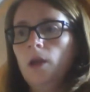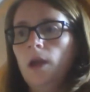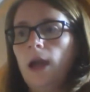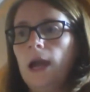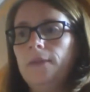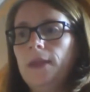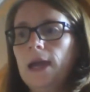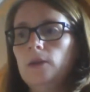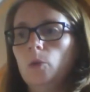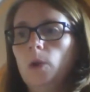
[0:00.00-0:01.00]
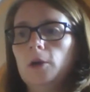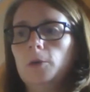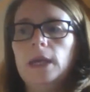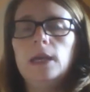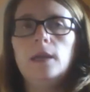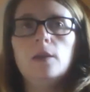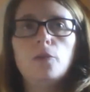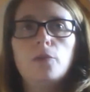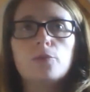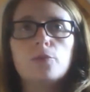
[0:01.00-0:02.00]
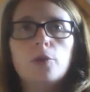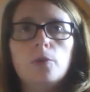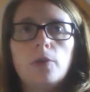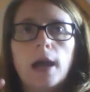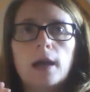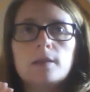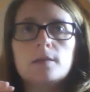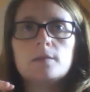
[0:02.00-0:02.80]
And then we'll be through that,